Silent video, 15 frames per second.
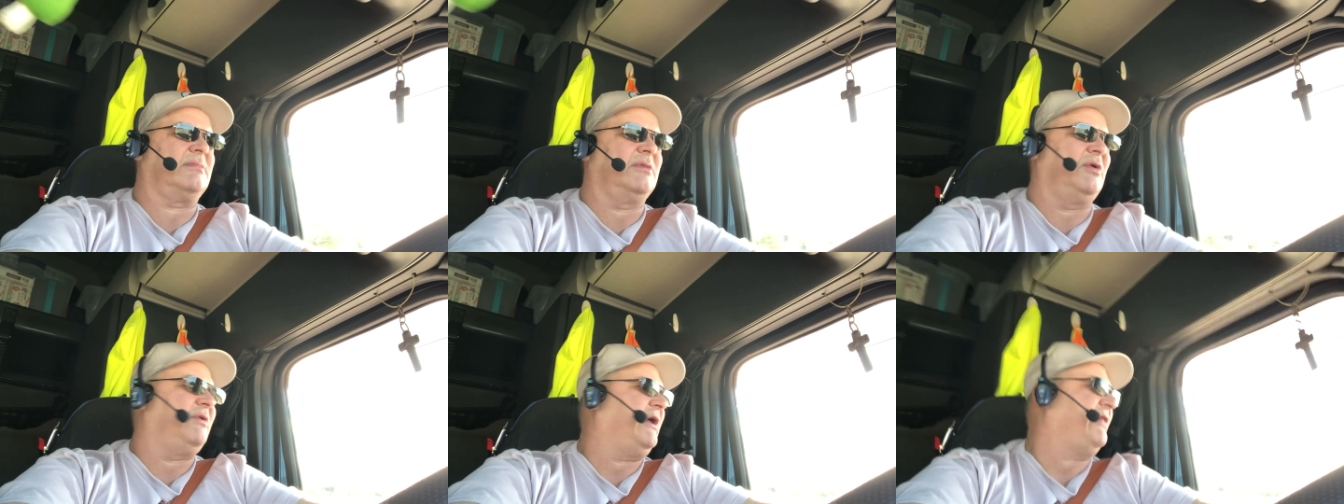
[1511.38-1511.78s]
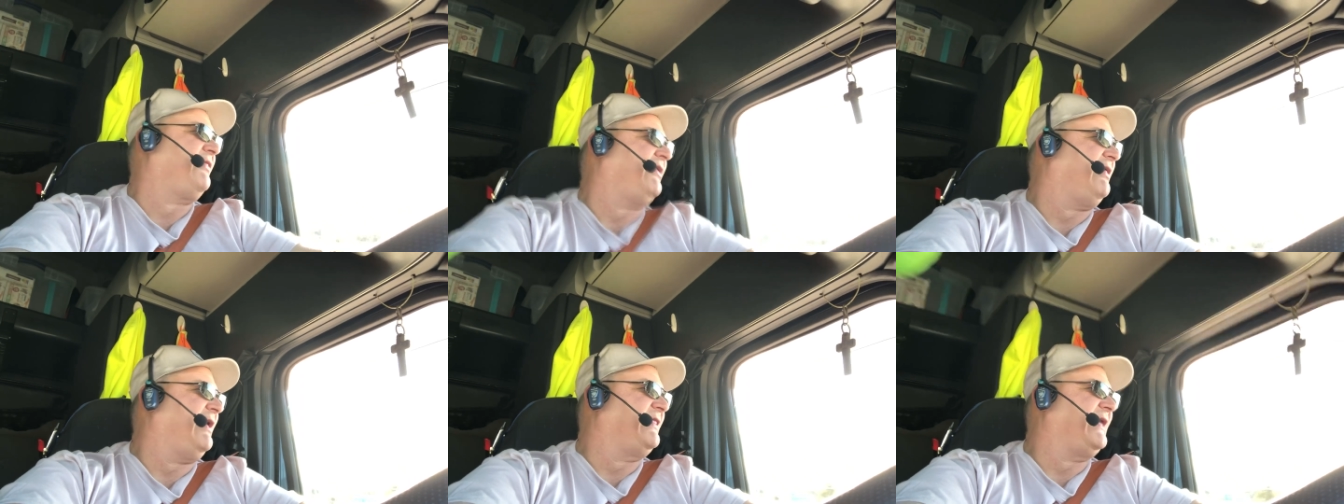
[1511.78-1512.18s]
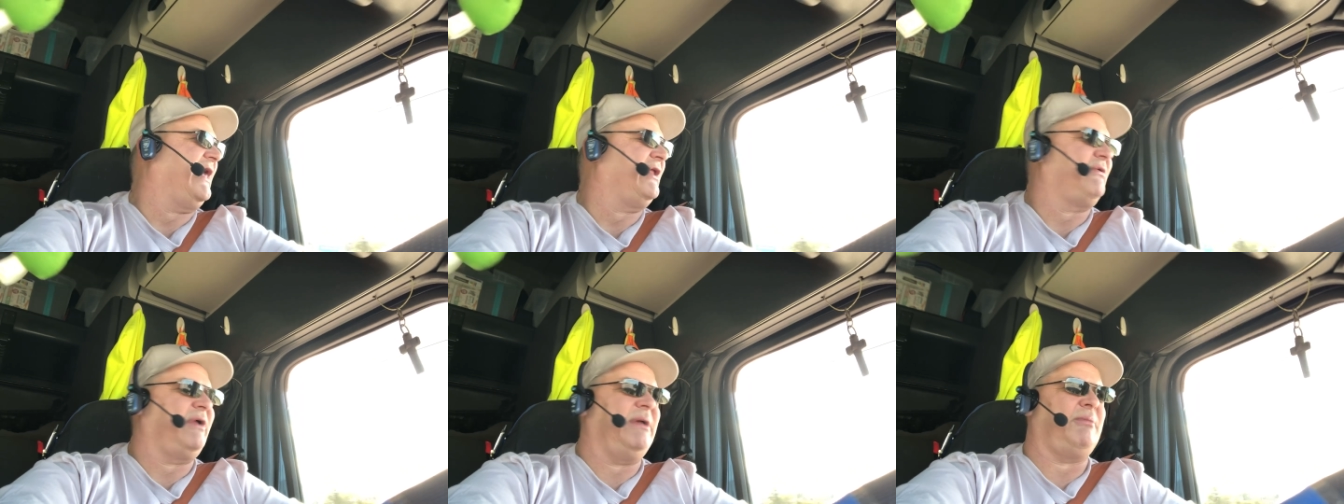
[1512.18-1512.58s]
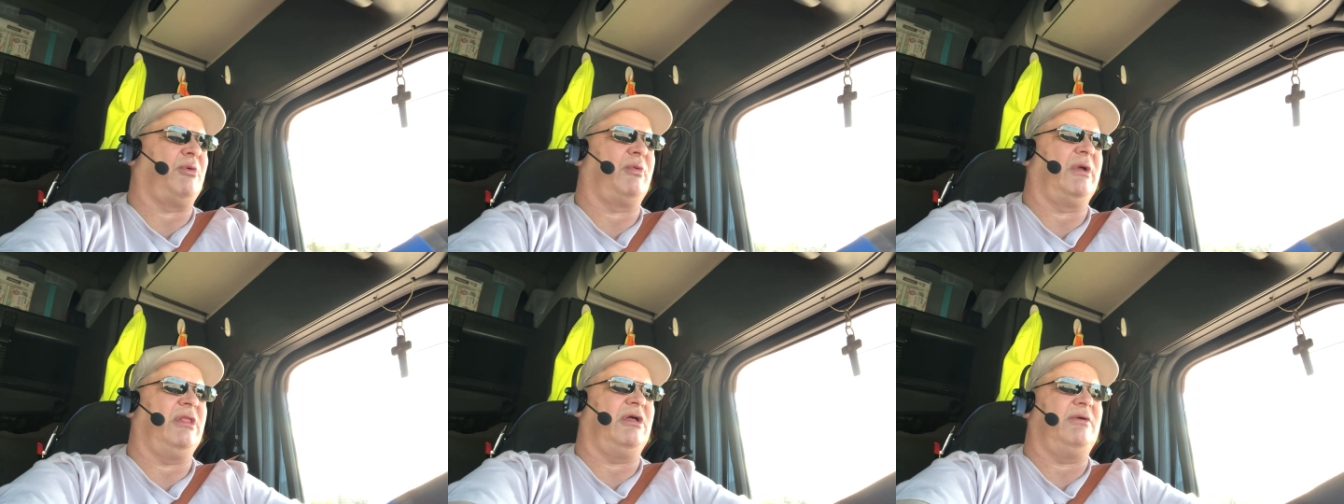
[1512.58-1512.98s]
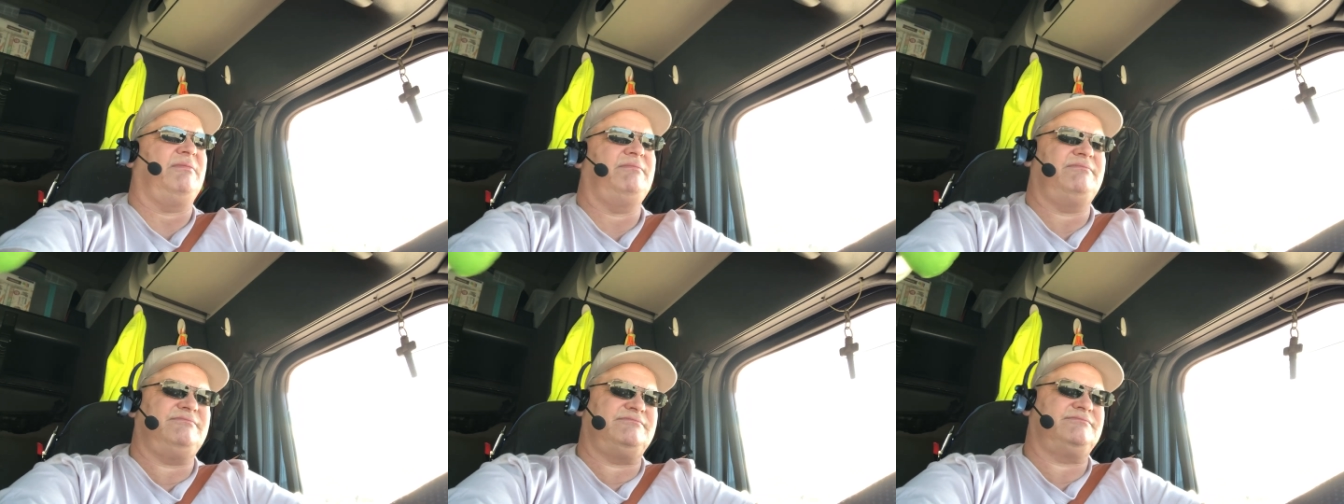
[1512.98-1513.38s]
or anything like that or Amarillo.
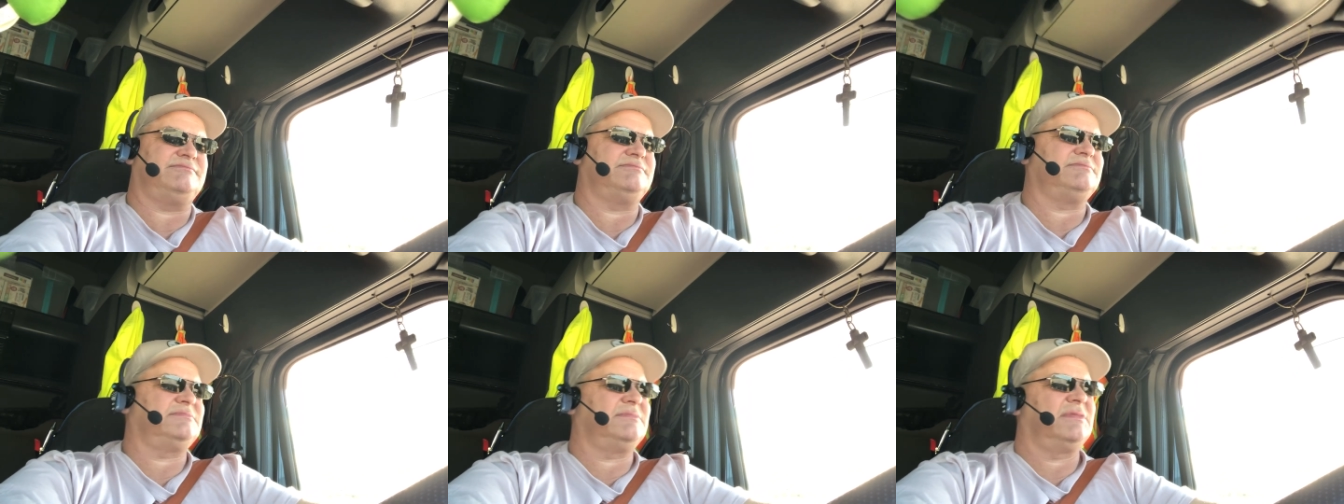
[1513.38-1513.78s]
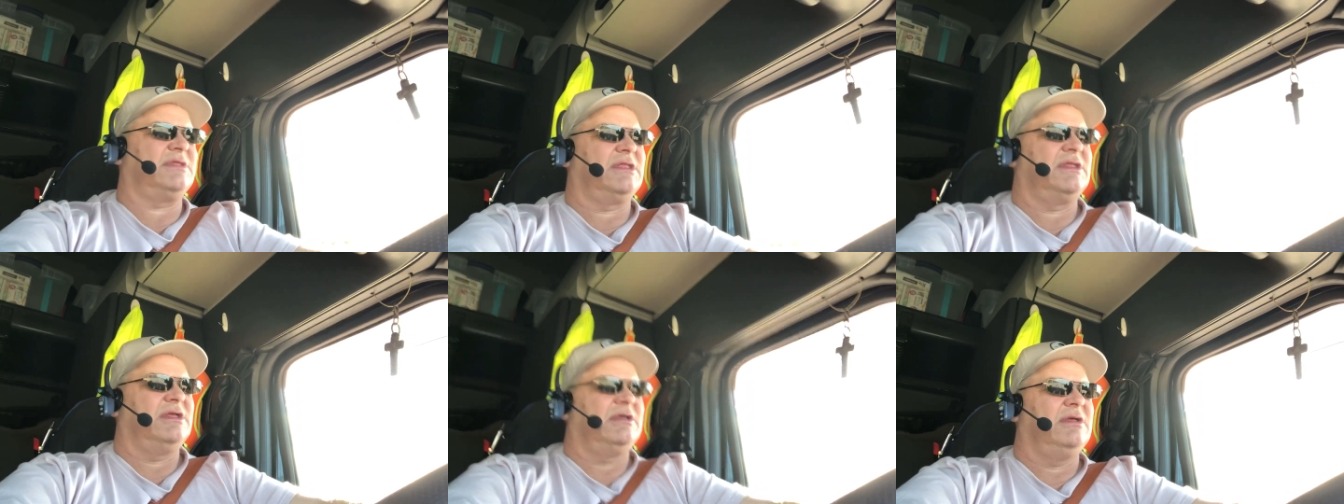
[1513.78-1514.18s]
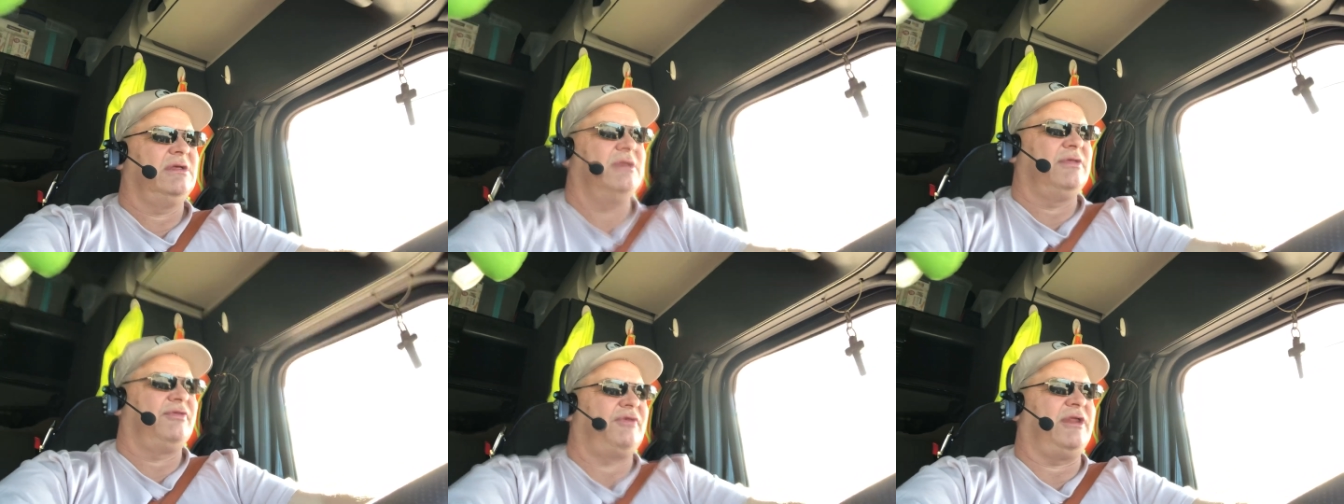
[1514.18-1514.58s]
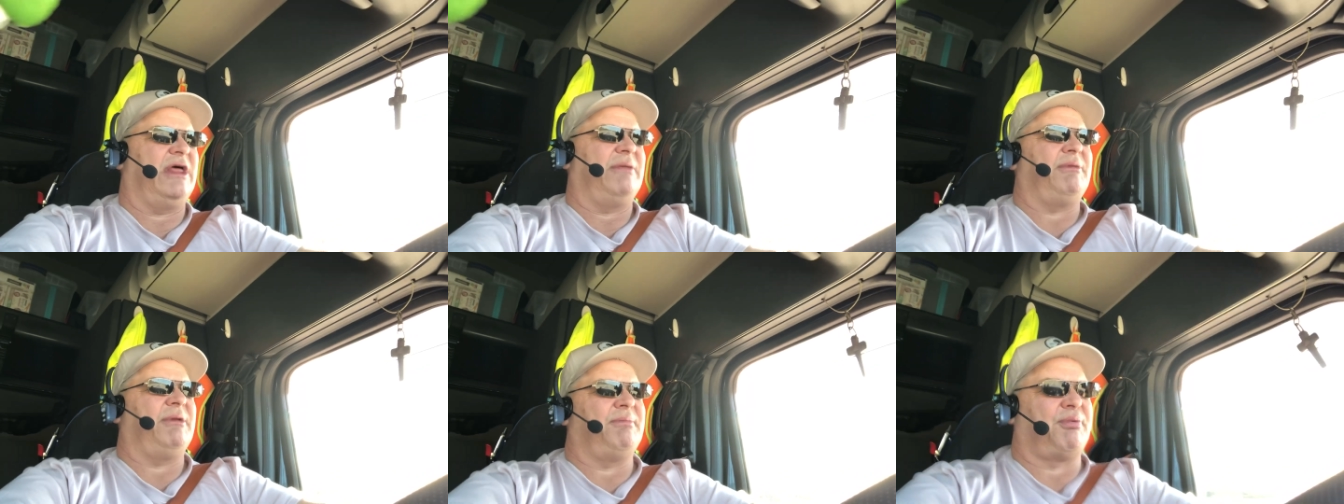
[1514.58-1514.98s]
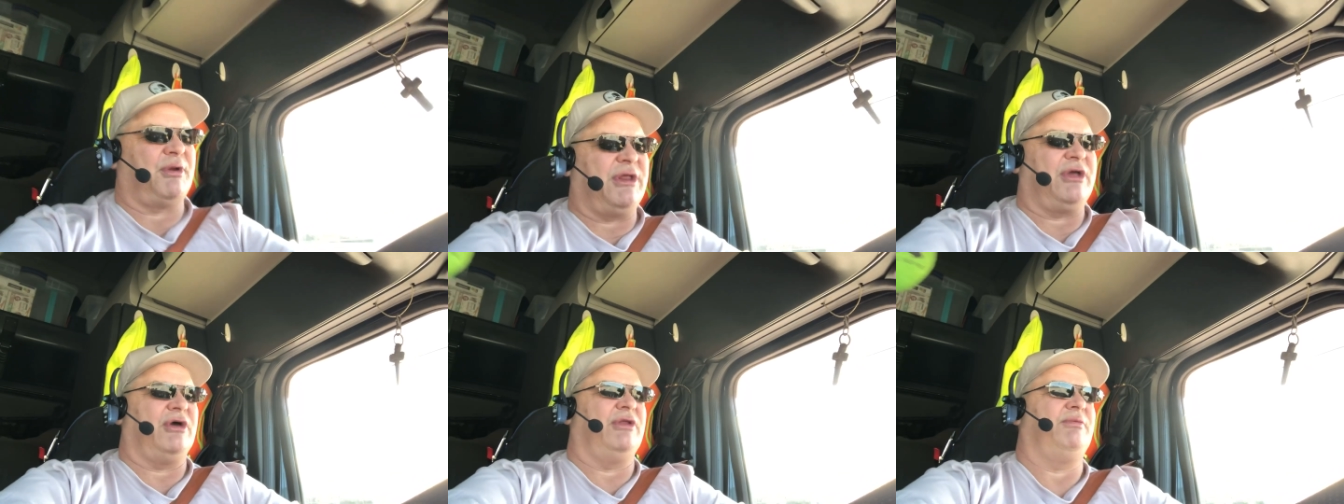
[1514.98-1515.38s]
So that'd be
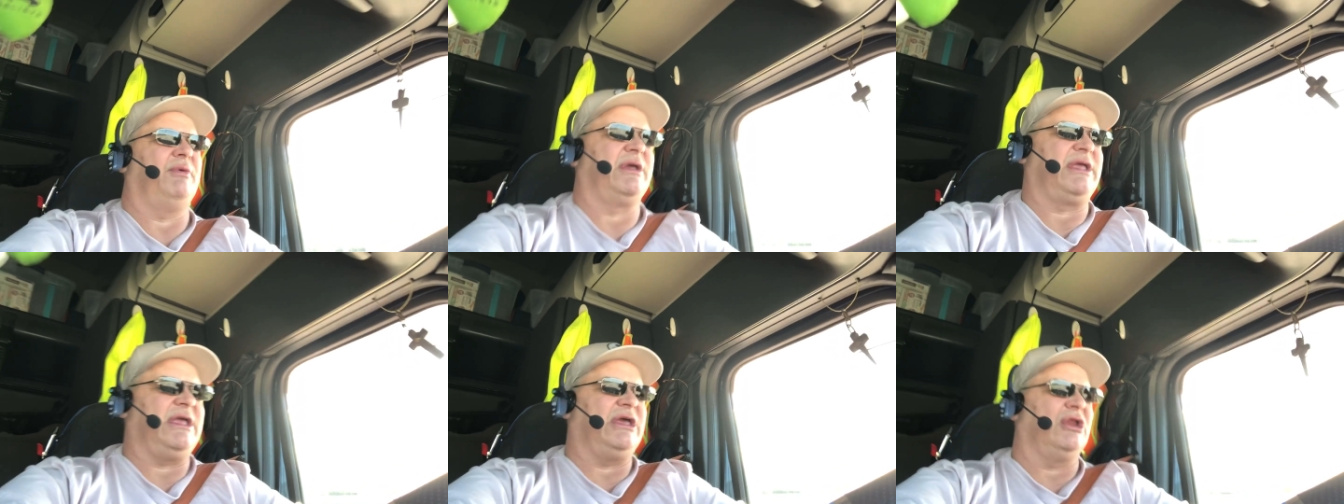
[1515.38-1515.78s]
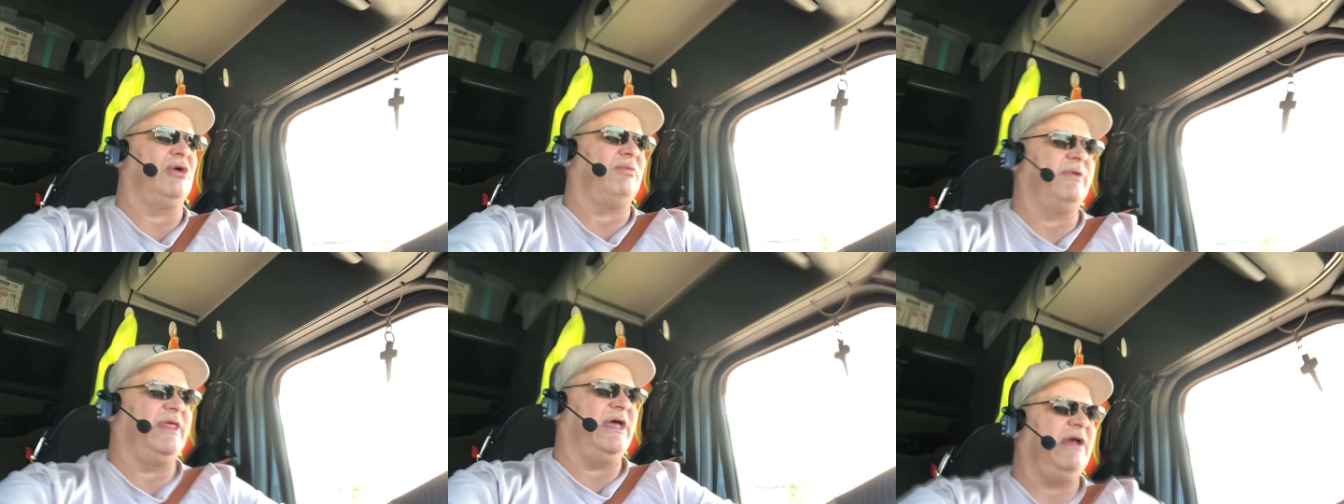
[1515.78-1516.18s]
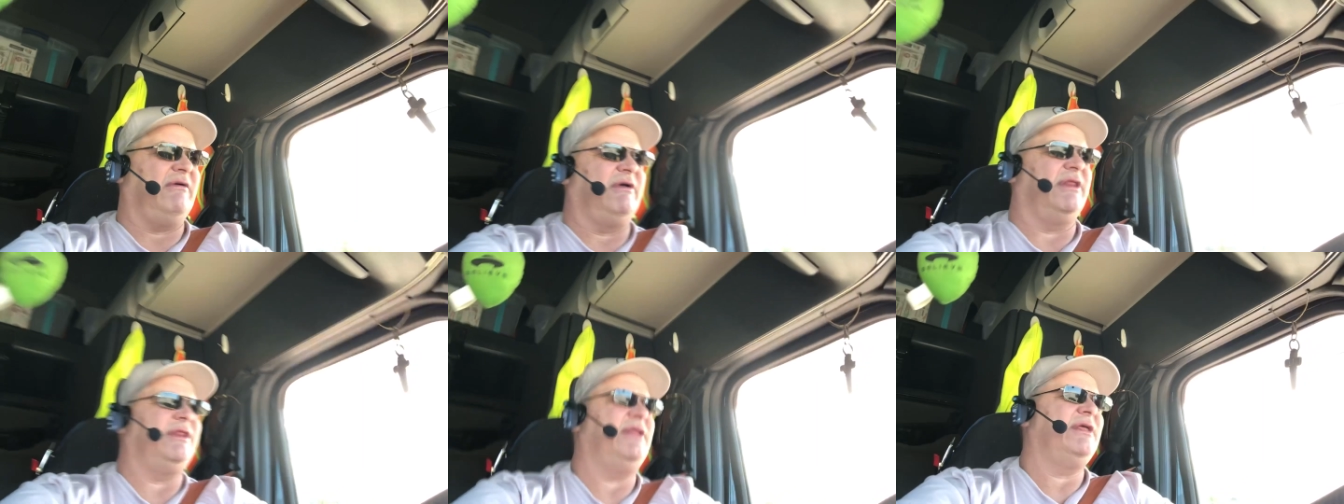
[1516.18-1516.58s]
pretty good. We can get over there and